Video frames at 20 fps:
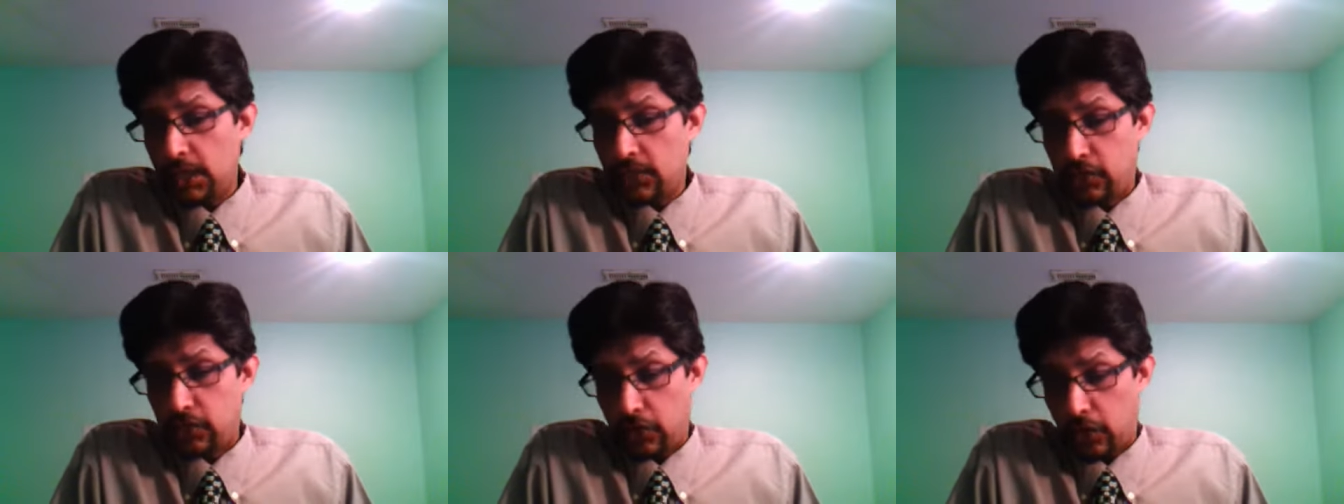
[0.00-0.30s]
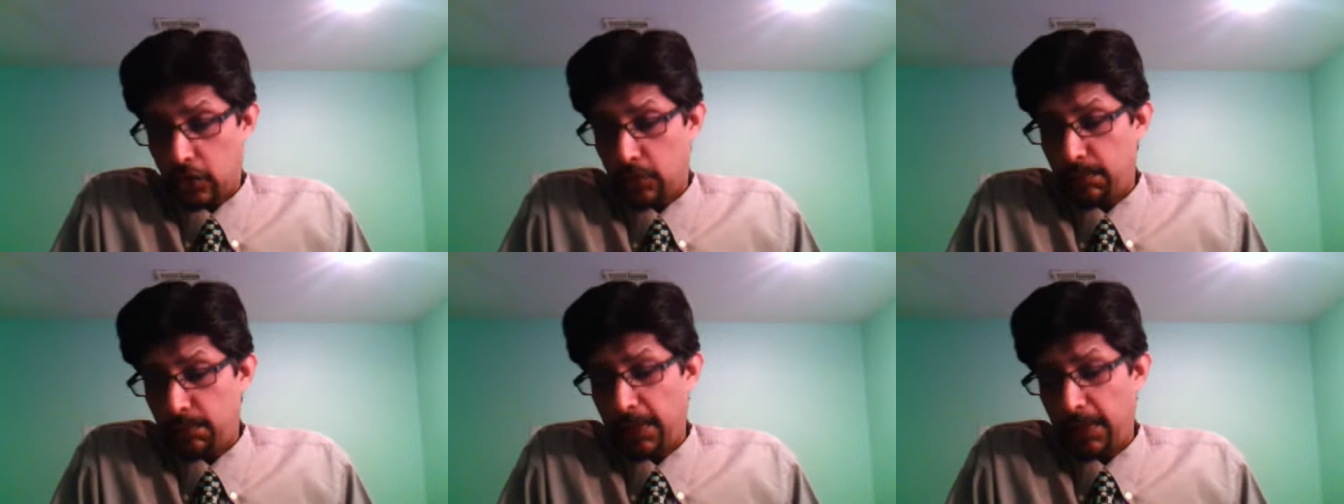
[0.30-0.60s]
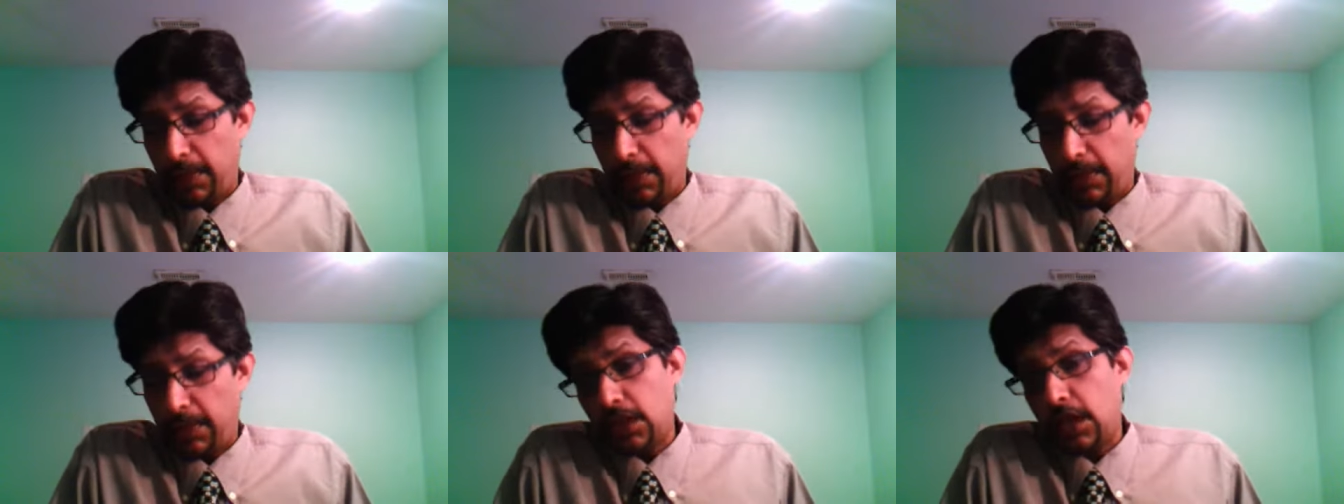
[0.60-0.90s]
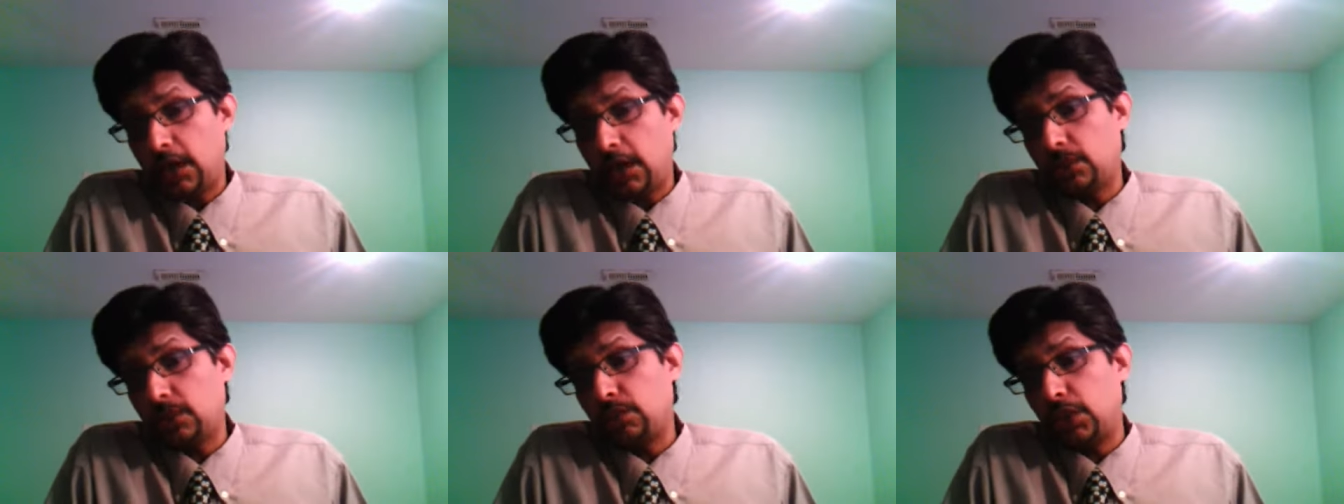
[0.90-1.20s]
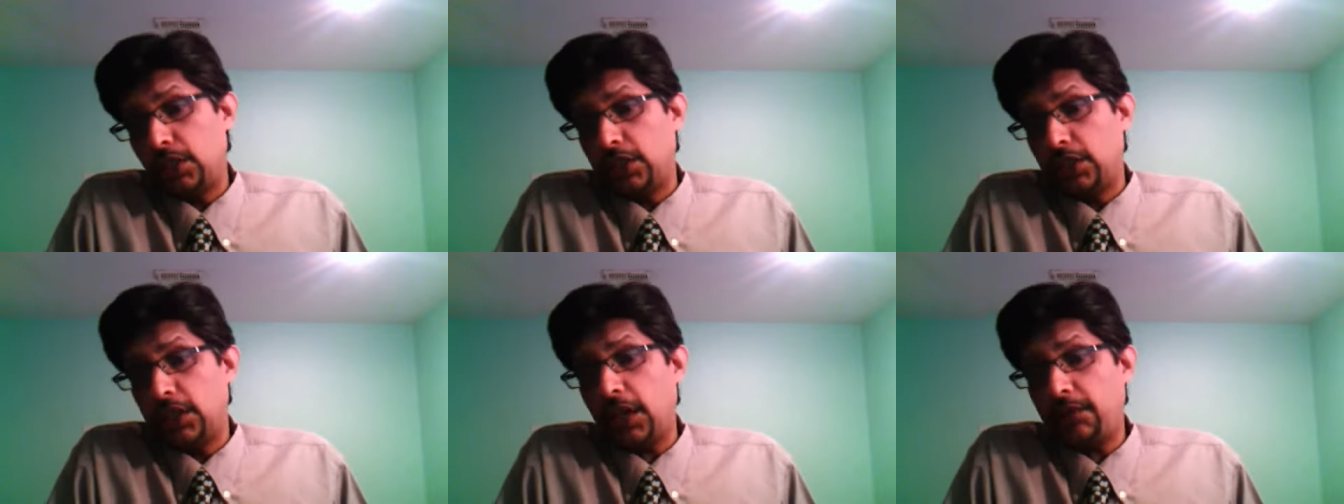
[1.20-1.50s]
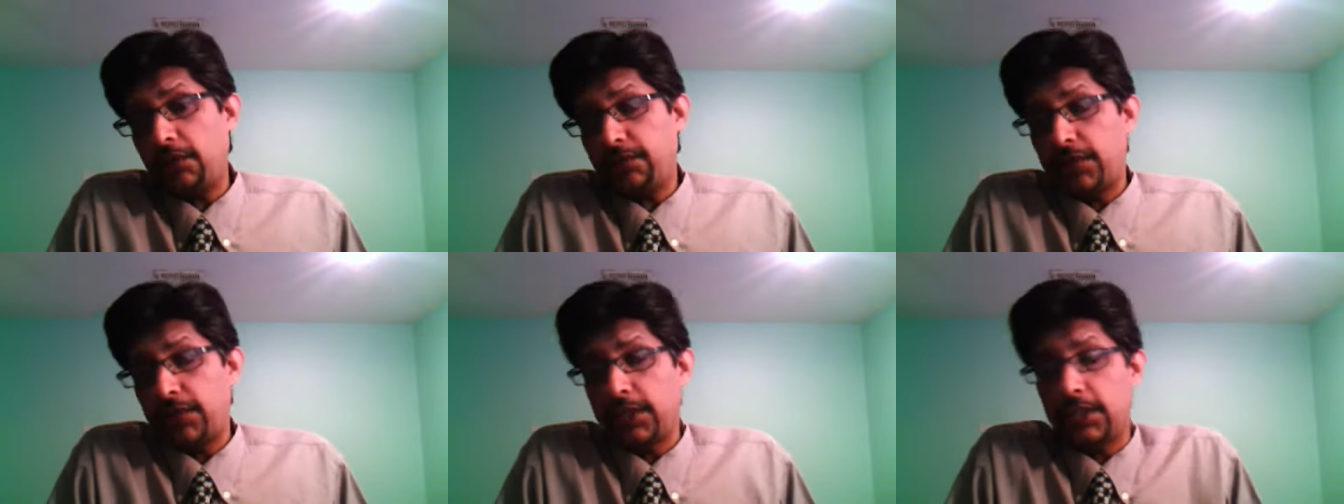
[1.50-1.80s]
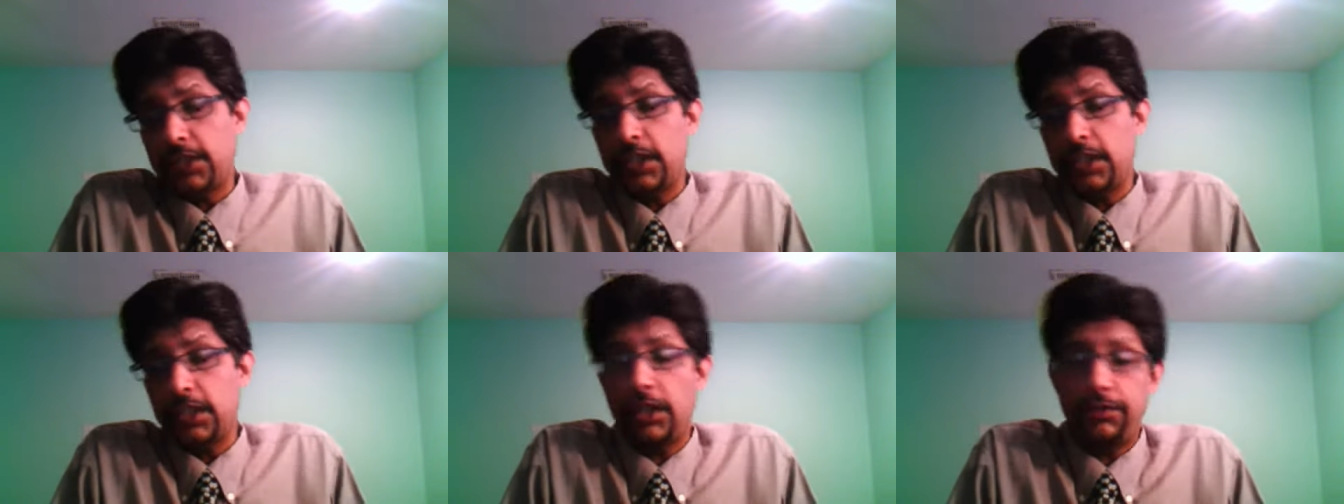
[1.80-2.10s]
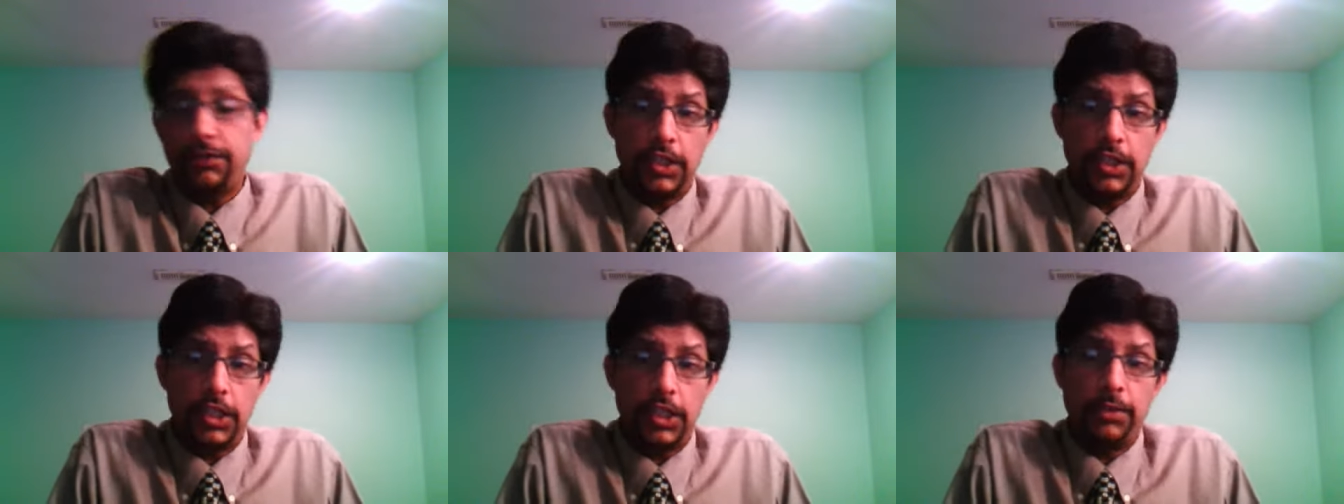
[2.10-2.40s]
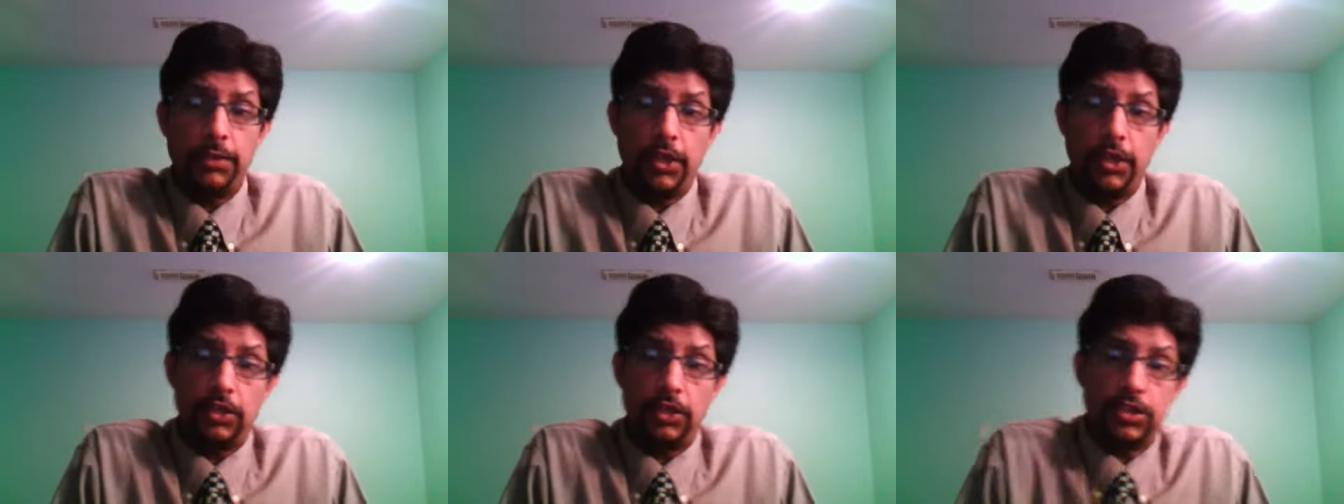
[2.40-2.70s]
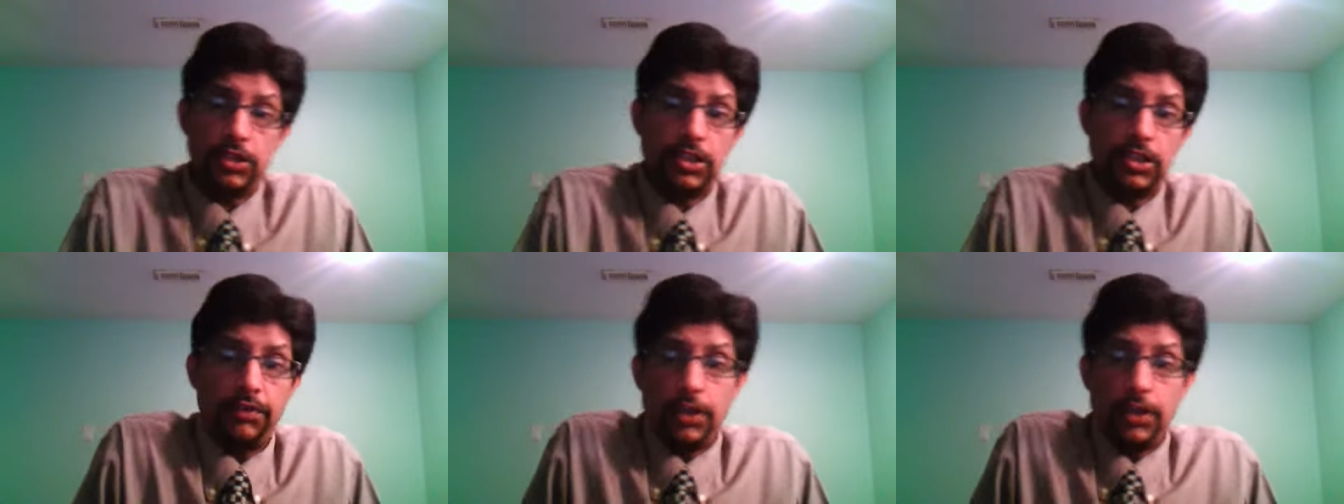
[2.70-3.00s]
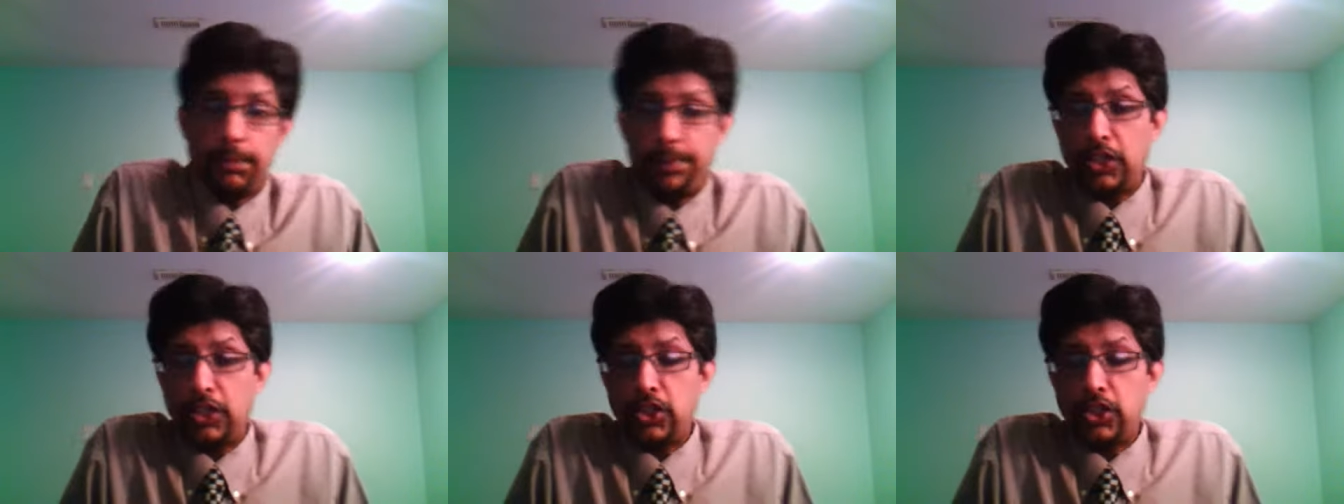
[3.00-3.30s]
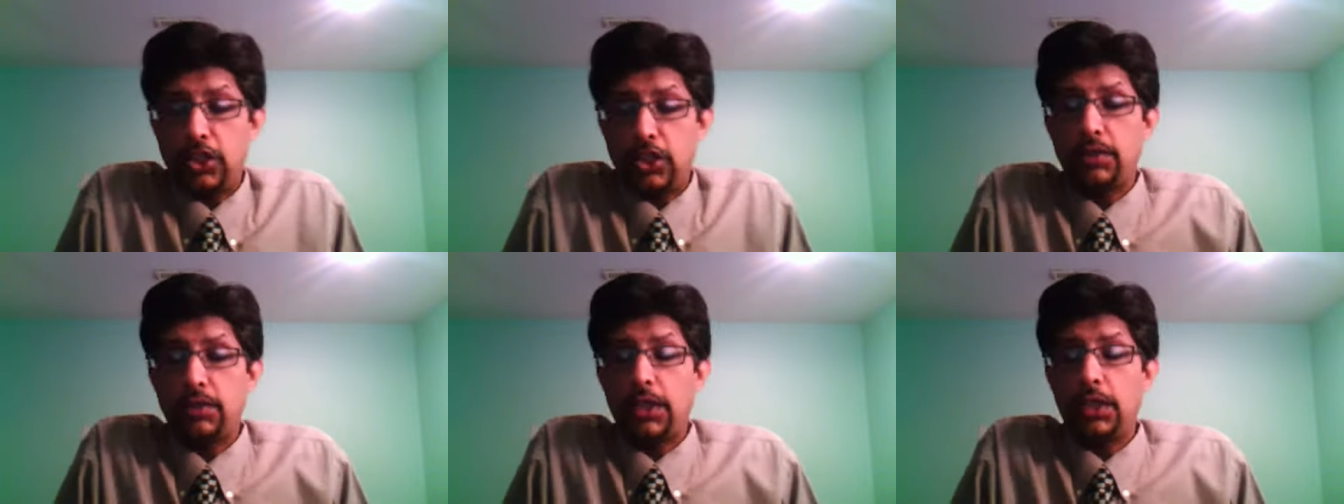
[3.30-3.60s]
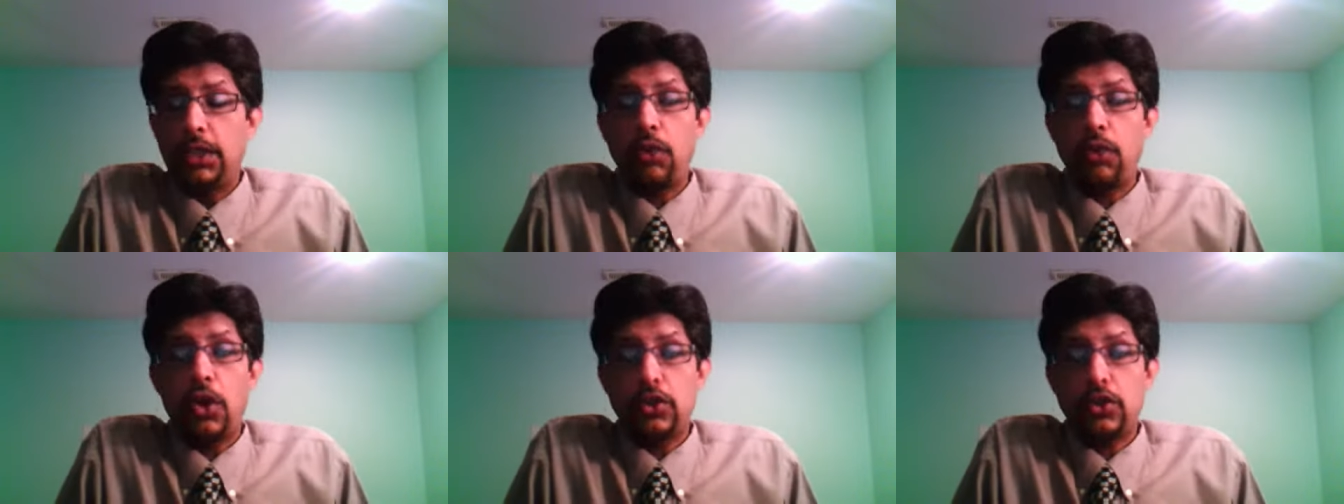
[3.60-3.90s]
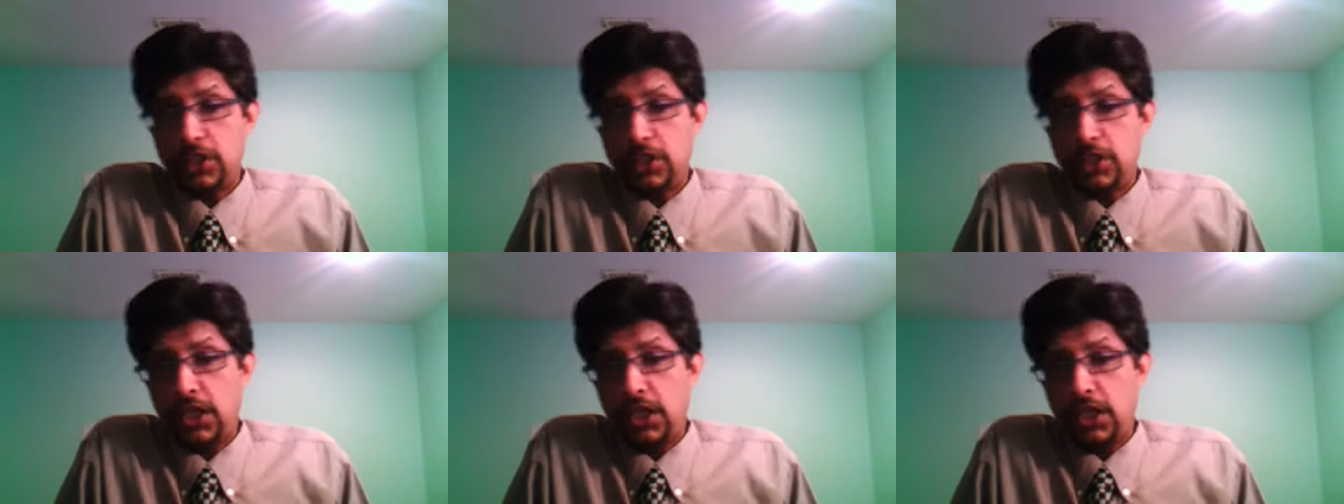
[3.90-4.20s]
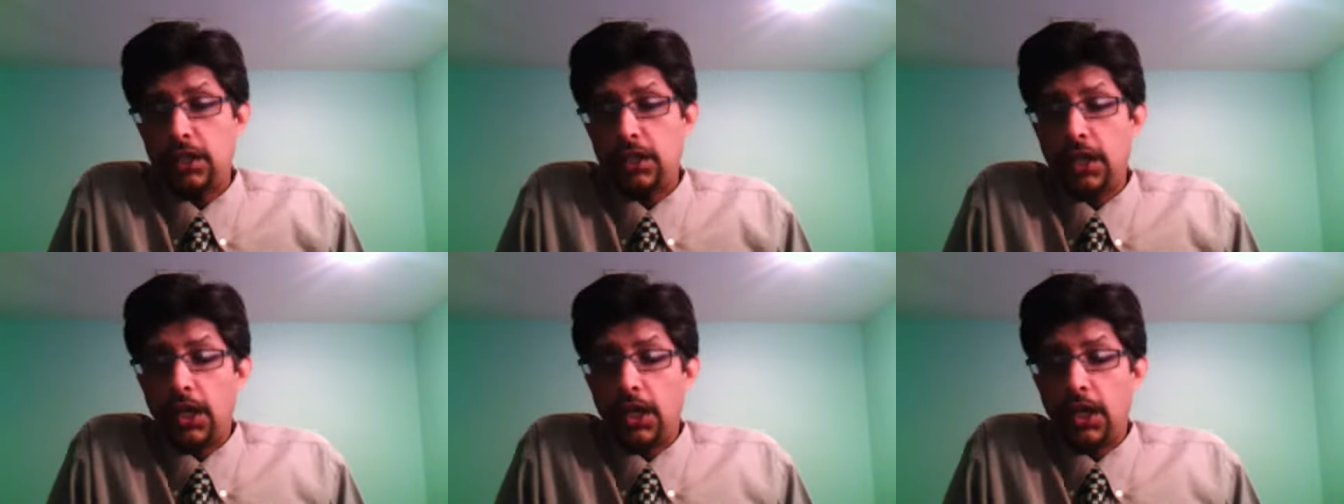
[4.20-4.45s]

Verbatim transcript: so Michael Clarke would definitely definitely be under severe pressure when he walks in